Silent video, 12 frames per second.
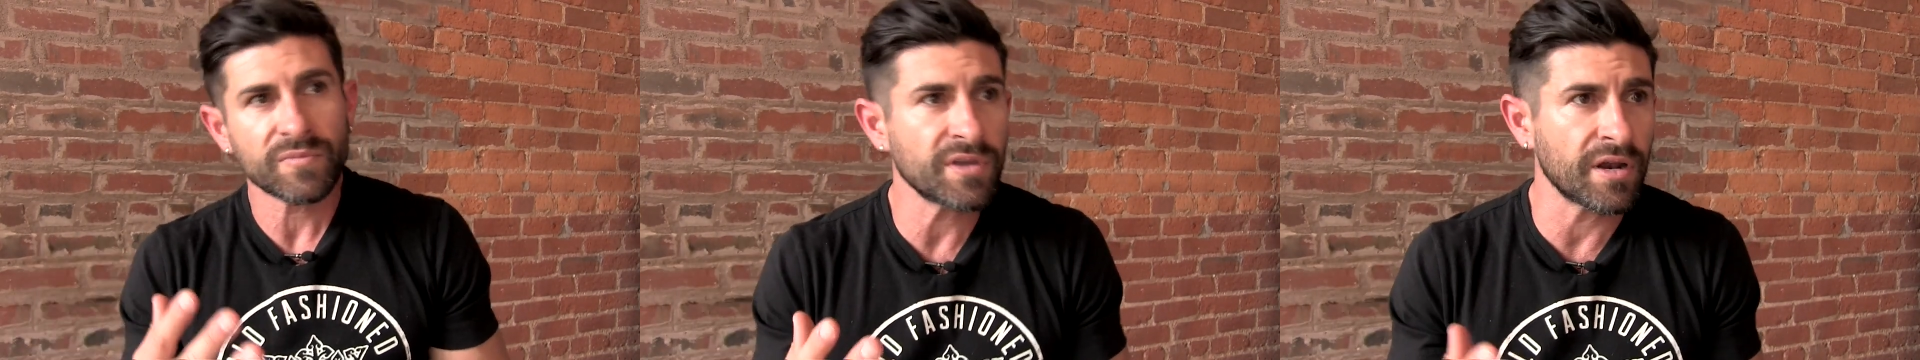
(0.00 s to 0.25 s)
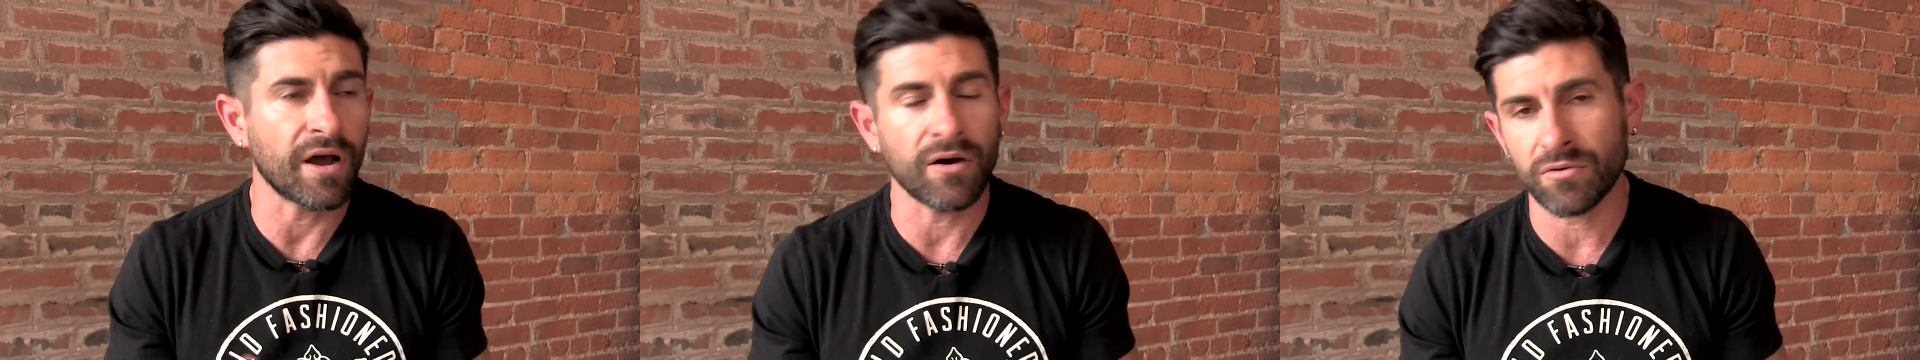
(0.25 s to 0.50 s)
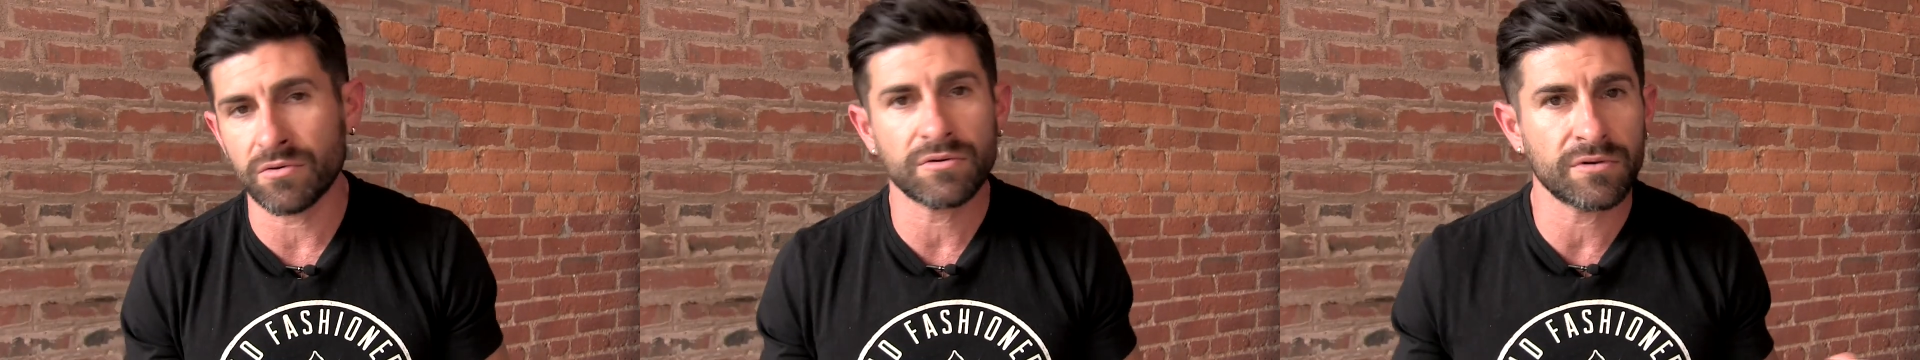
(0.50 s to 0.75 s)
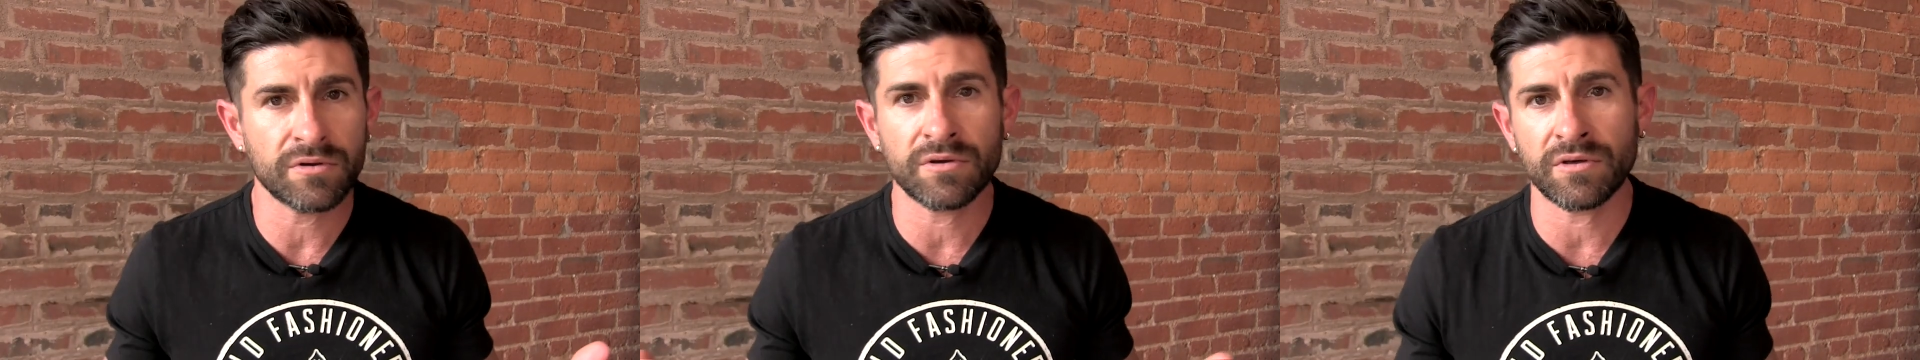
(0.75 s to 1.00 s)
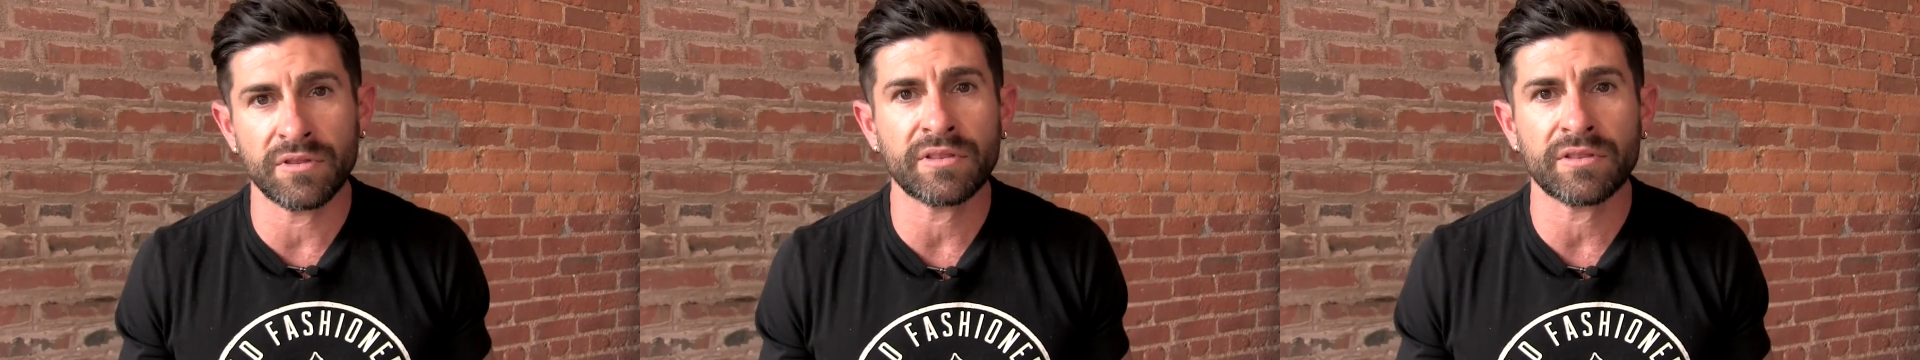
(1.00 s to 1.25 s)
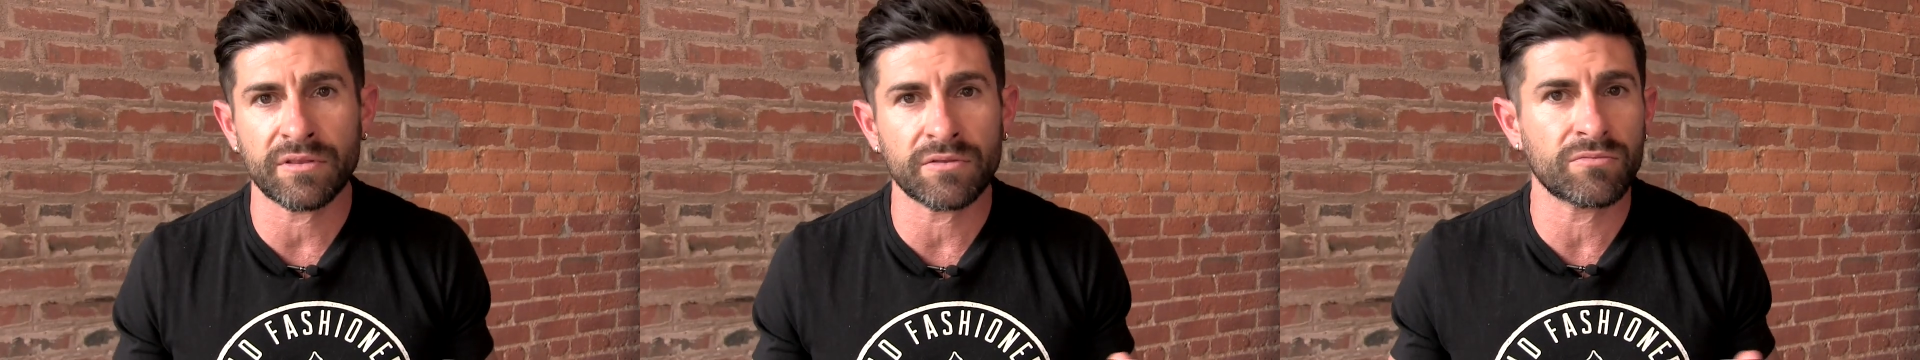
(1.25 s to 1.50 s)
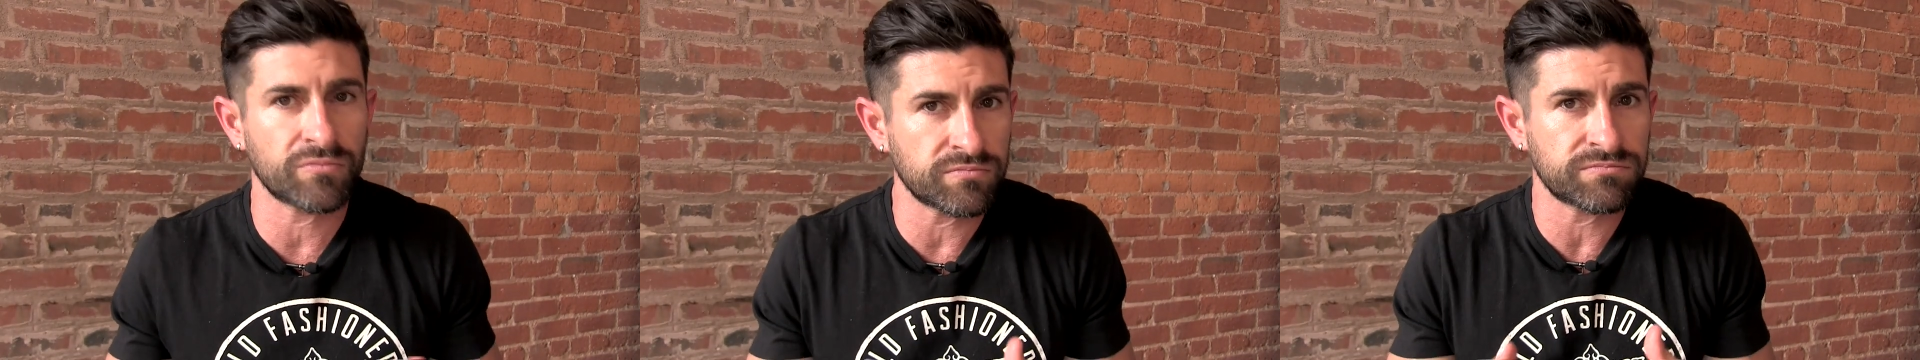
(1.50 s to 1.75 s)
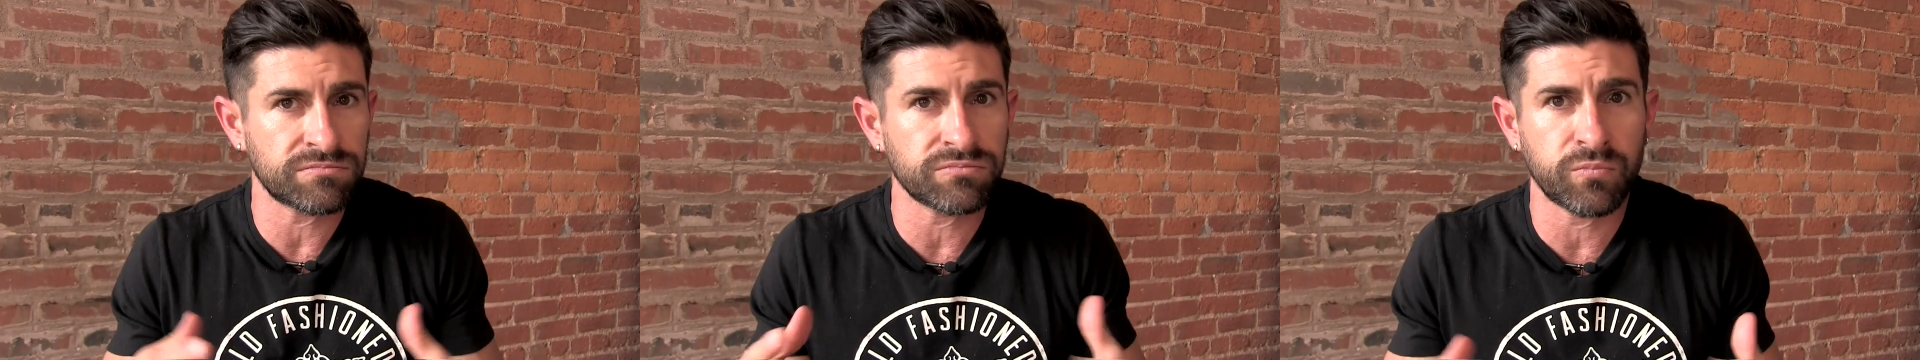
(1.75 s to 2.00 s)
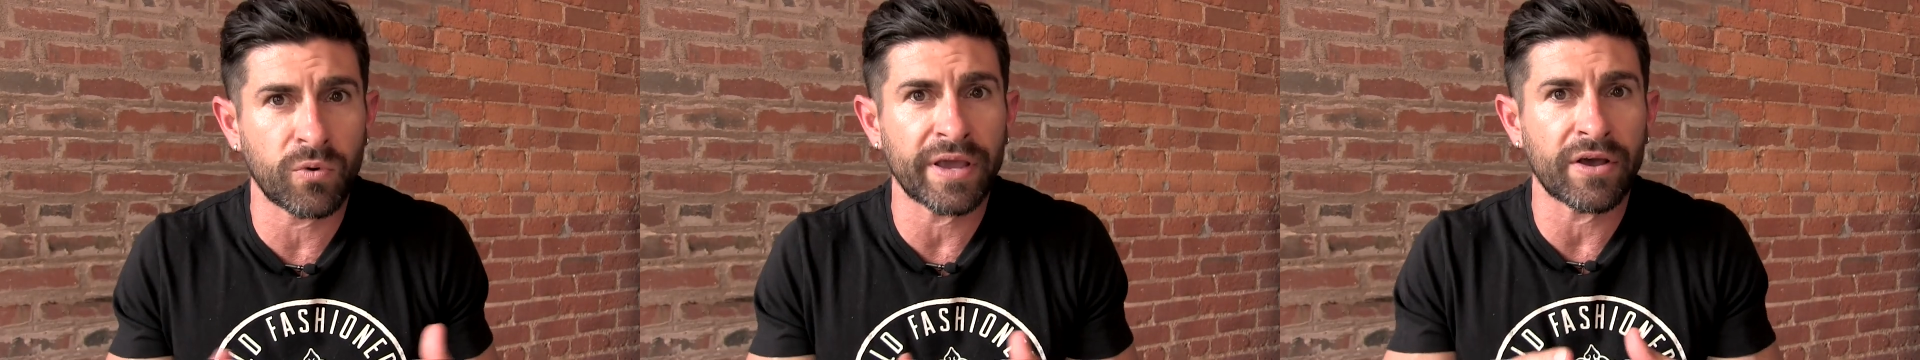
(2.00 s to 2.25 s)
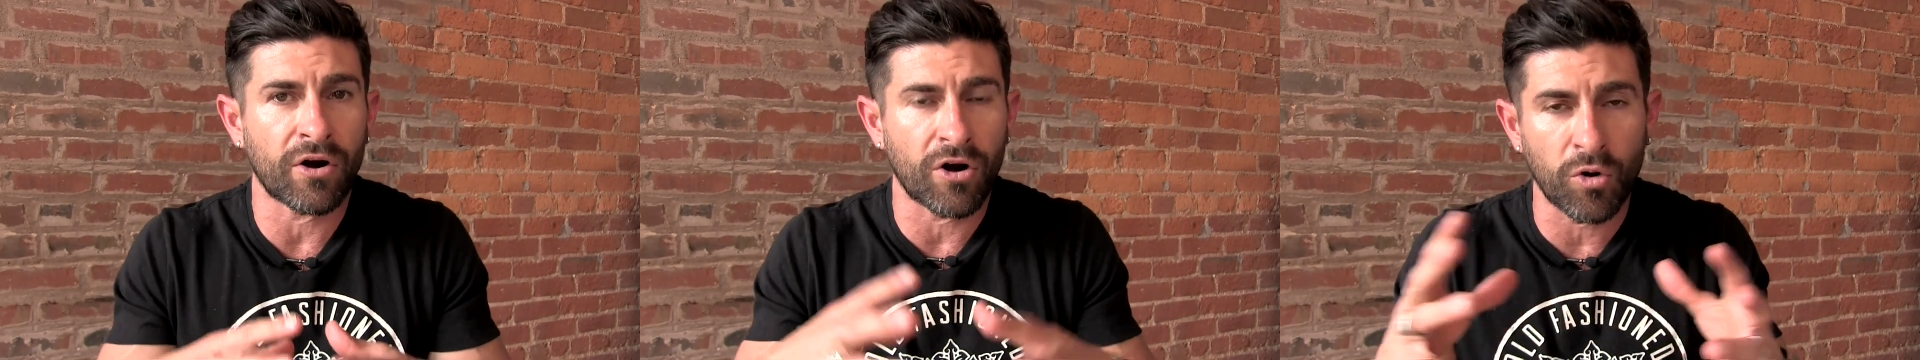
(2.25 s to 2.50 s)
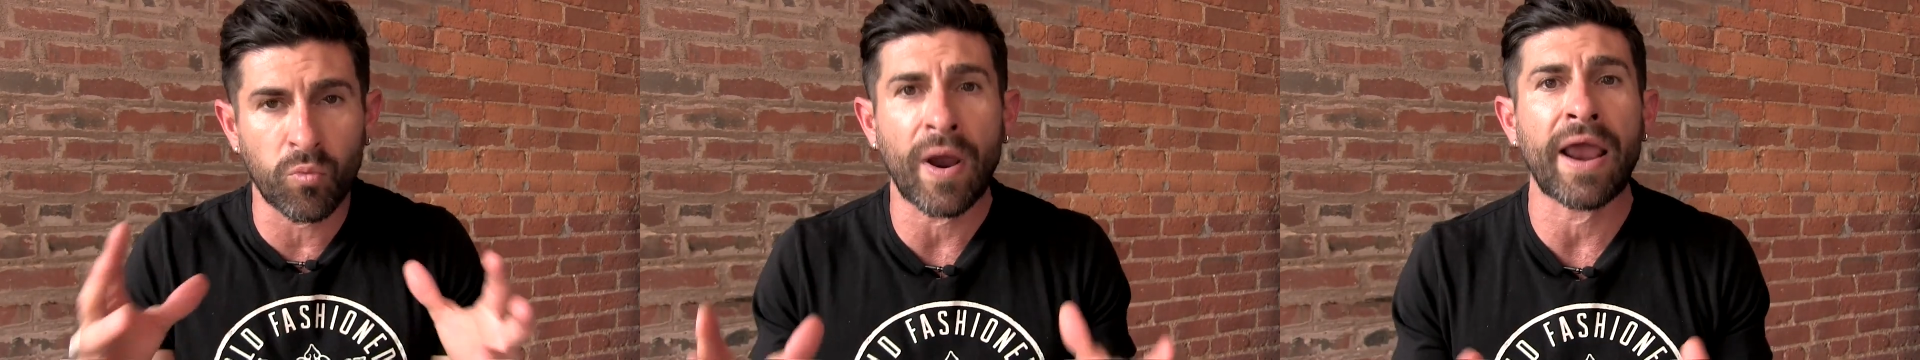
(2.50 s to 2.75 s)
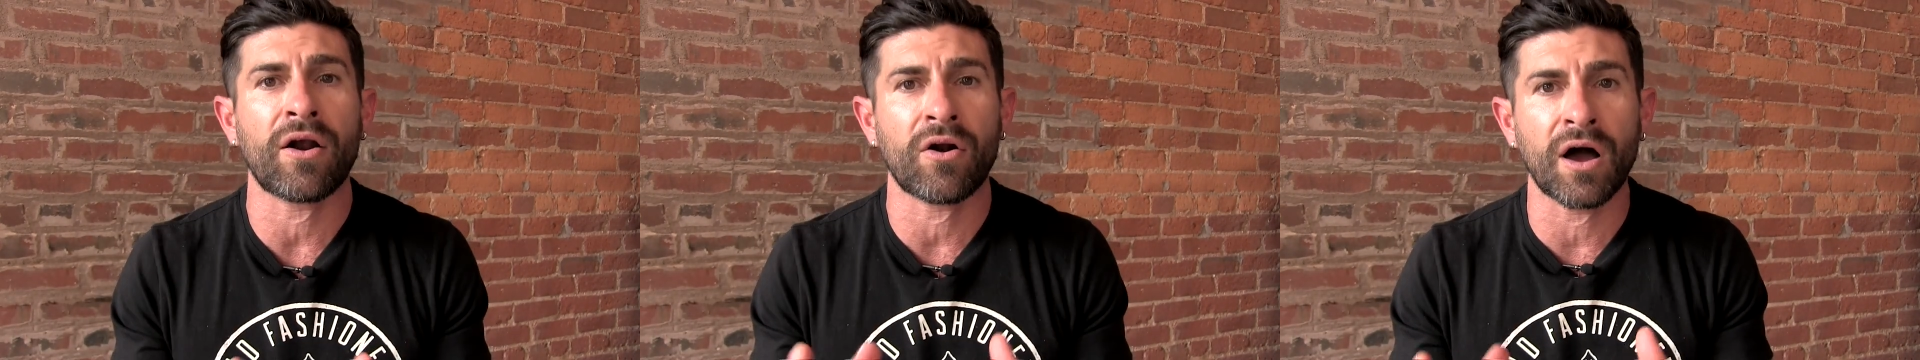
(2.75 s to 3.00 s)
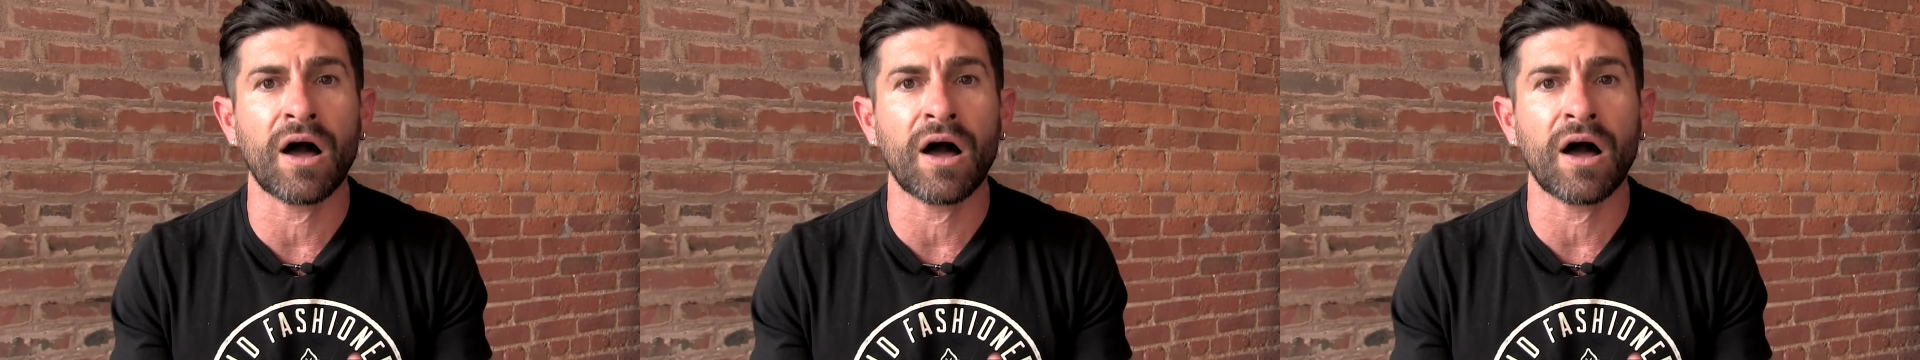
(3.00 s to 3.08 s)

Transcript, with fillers: you know, uh, we are aware